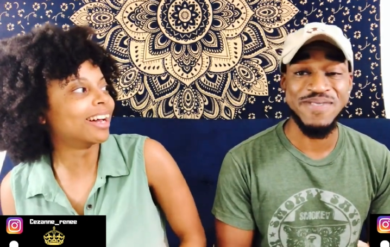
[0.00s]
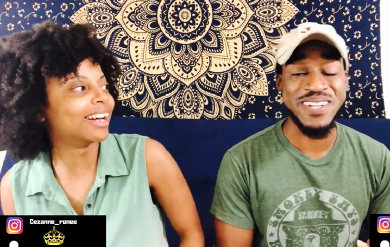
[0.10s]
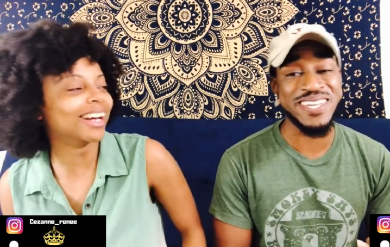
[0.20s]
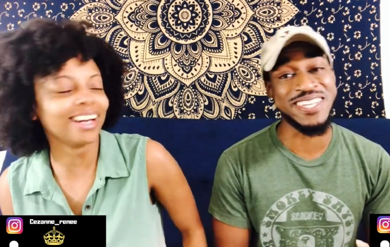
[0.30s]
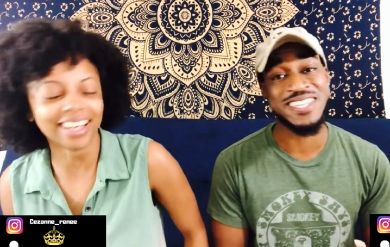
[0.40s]

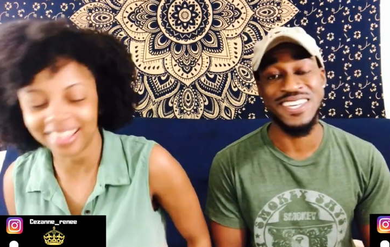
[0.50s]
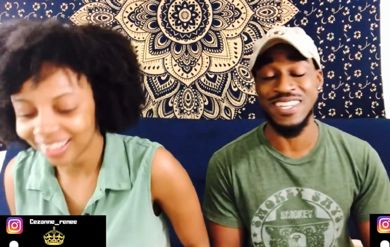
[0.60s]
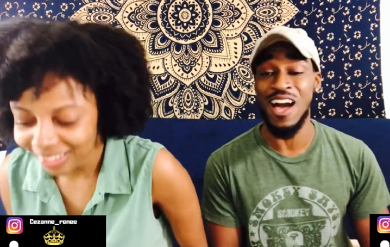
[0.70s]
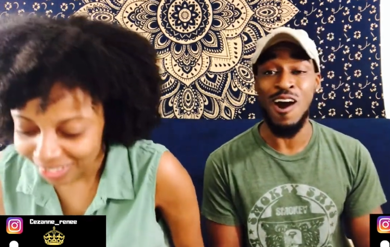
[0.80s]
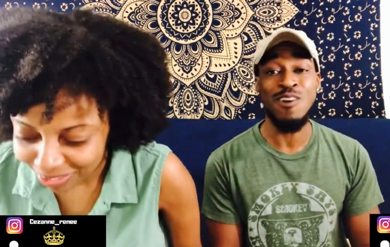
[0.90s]
Speaker 1: please,
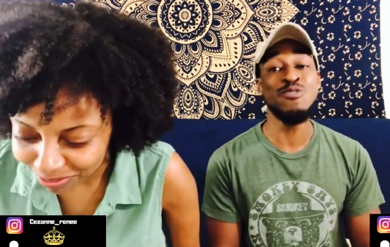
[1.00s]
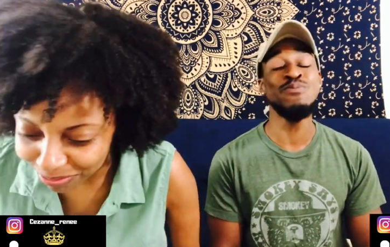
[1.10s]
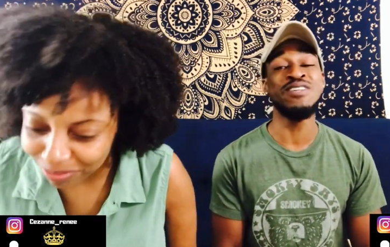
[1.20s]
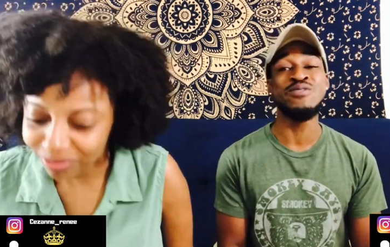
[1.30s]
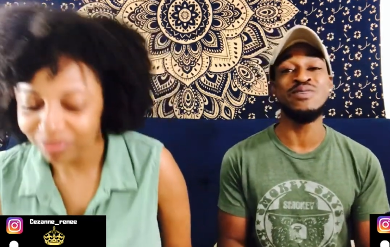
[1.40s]
because all
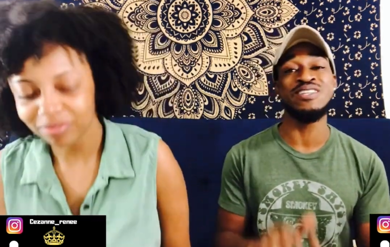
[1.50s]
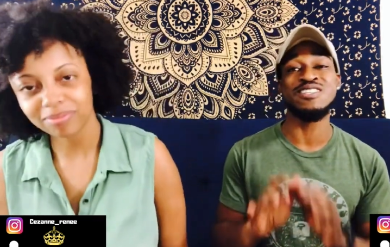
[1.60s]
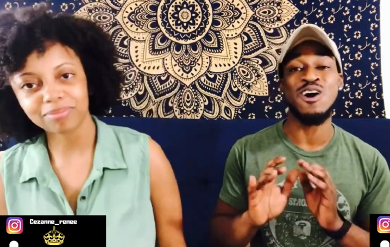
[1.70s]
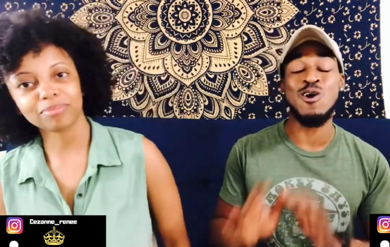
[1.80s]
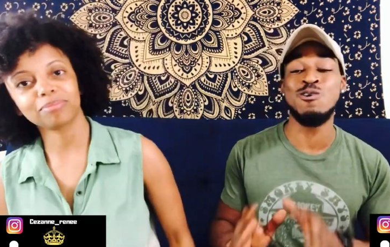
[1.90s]
you've been doing
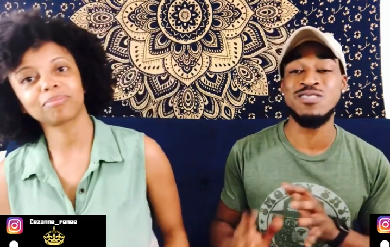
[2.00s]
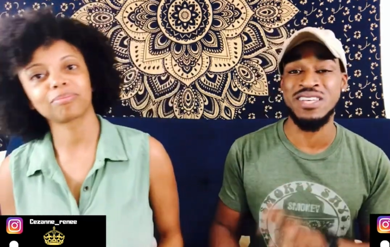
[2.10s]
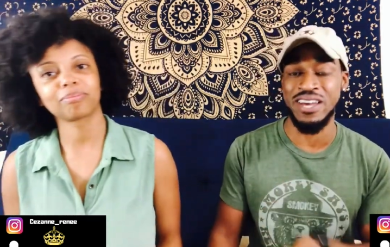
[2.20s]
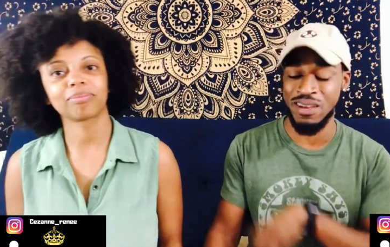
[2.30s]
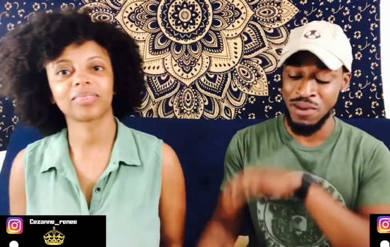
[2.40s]
this whole
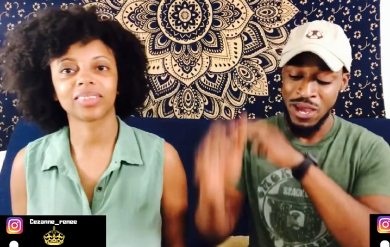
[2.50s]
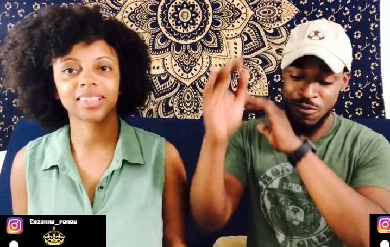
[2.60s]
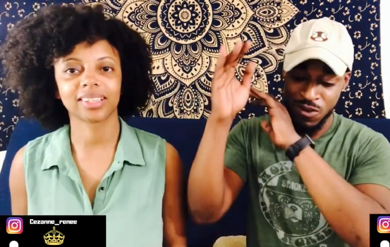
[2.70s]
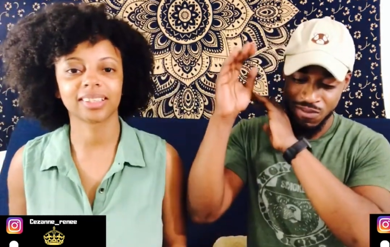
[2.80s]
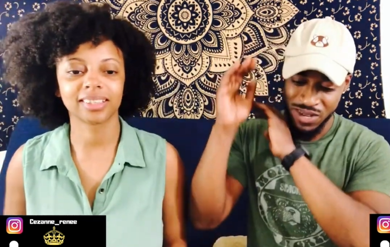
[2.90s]
time,
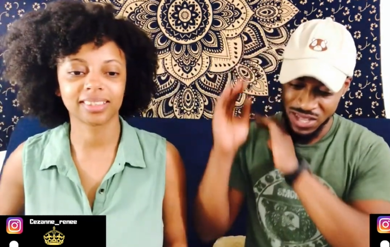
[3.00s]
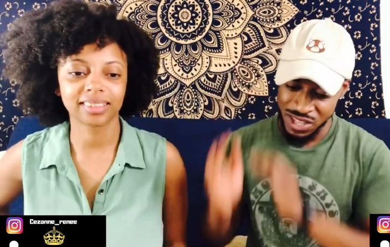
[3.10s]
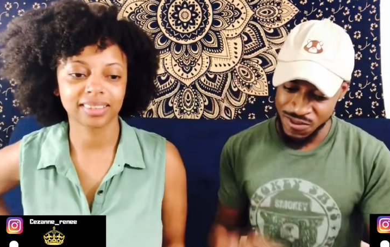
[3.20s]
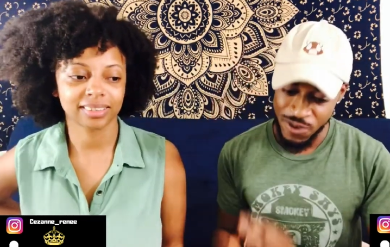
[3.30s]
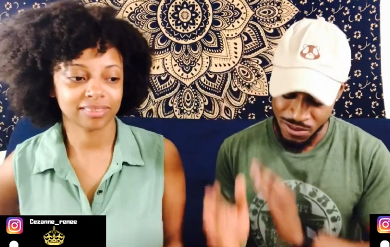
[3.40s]
from
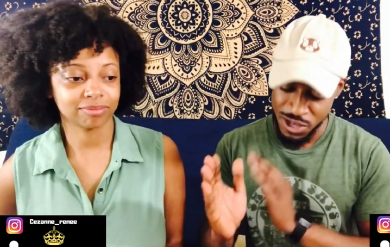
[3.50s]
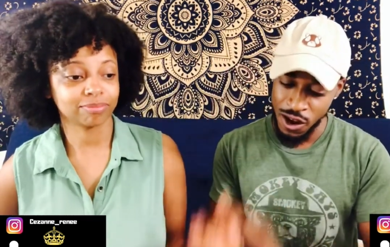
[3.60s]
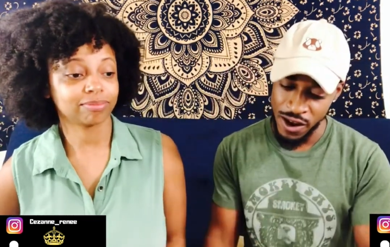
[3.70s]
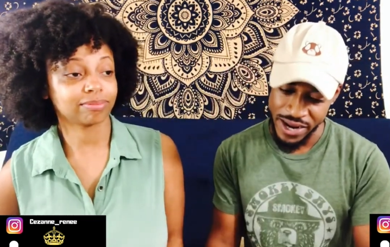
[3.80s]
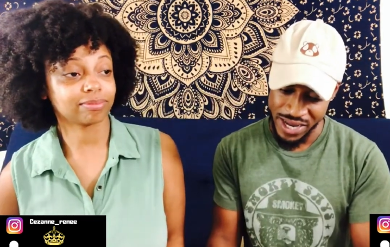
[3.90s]
the from
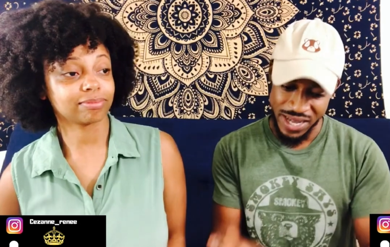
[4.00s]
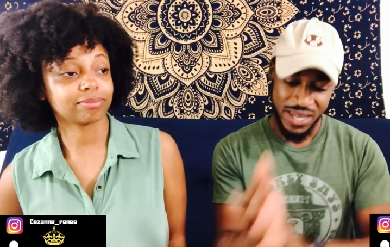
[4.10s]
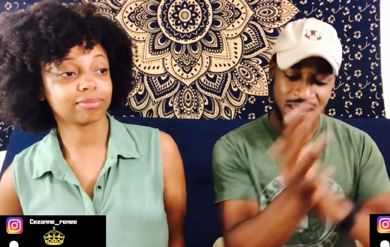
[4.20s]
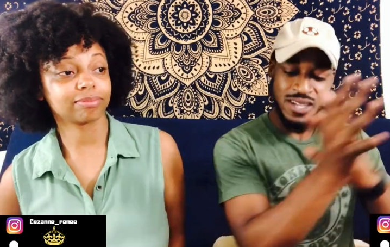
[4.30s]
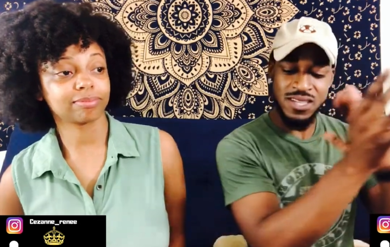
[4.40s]

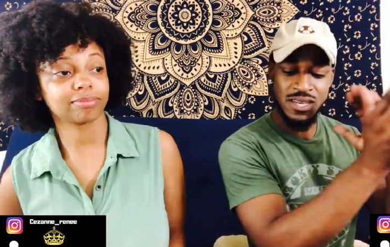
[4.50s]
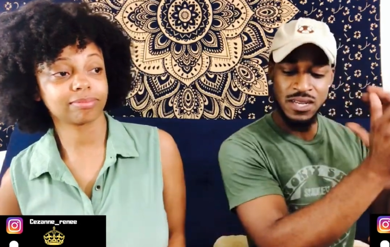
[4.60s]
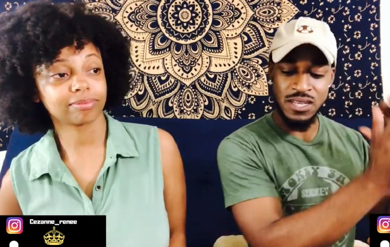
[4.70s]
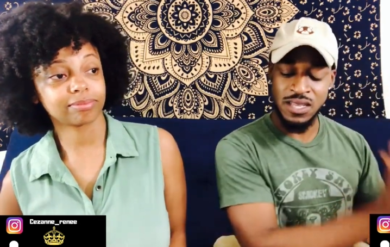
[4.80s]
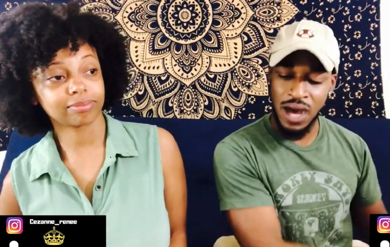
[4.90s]
Target
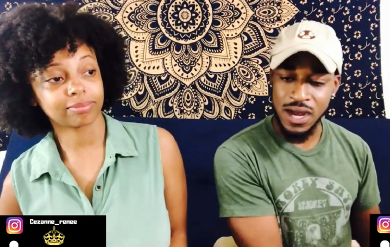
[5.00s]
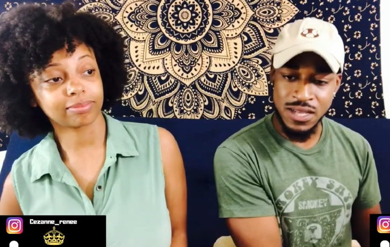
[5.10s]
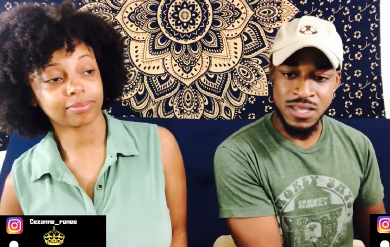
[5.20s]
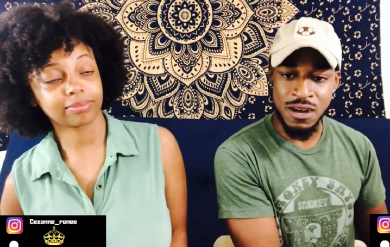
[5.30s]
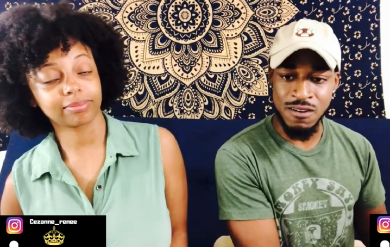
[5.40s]
to the
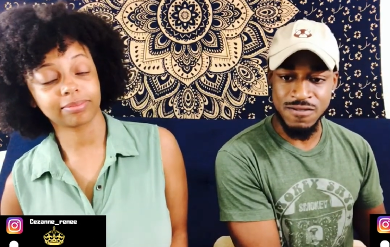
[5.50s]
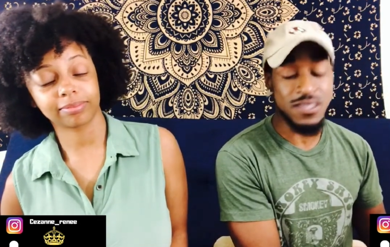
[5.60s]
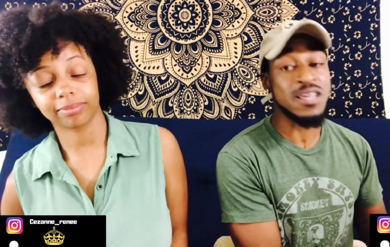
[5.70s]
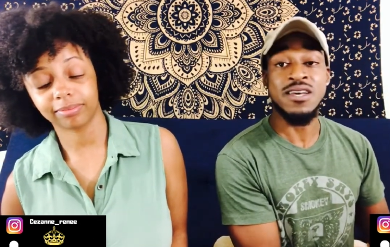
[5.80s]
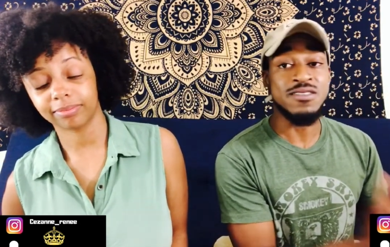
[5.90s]
doctor's
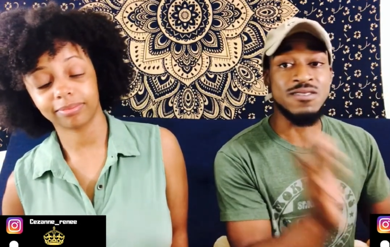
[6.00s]
office